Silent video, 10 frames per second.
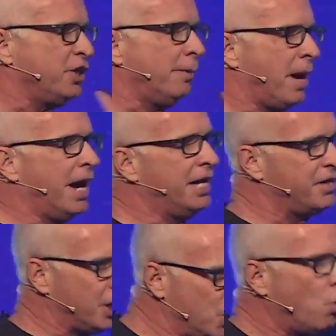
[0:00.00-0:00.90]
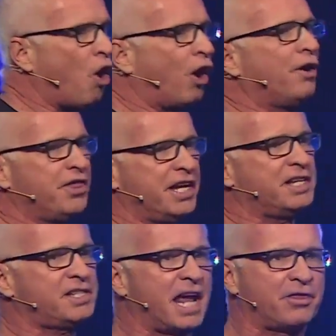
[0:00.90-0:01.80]
your mind that you are
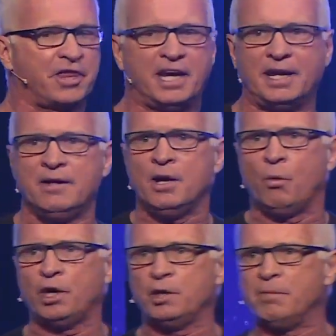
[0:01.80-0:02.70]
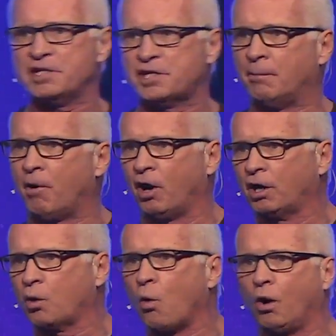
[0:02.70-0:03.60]
this, that thing where you missed the
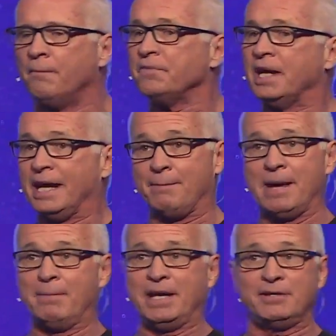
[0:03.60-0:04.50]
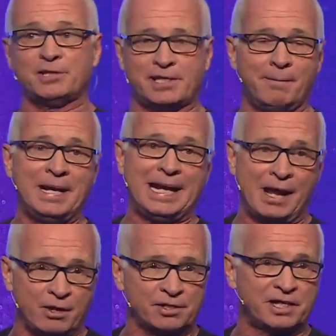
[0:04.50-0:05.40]
mark, or it may be somebody
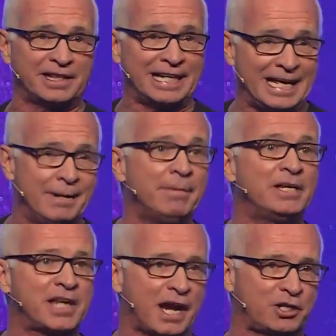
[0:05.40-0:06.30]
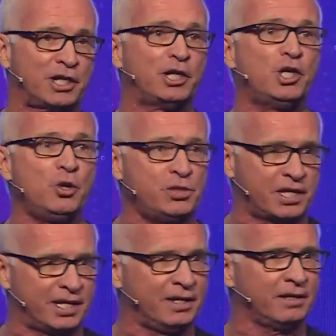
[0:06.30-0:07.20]
else that the enemy is actually
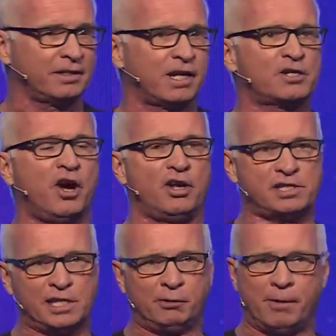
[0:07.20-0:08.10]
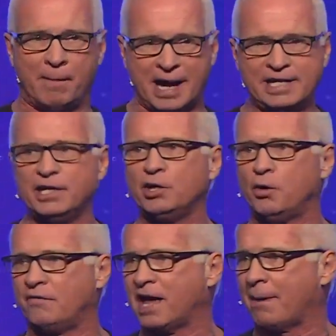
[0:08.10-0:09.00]
using that is constantly reminding
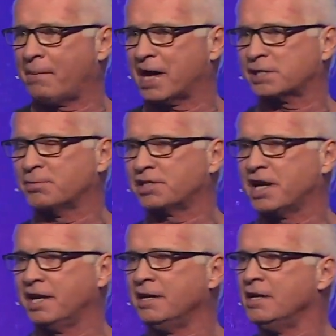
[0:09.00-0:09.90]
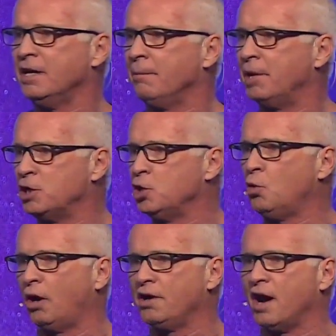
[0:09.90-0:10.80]
you of that past mistake, but
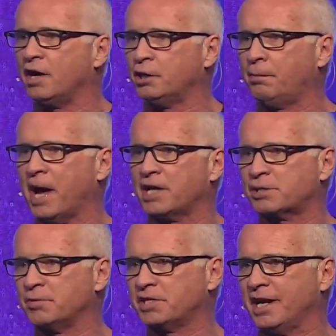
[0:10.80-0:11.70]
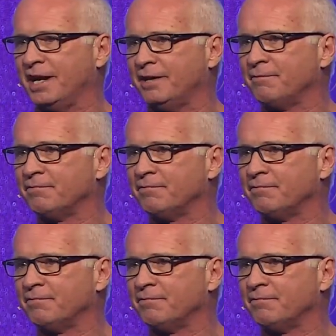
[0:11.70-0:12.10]
you are not your past mistake.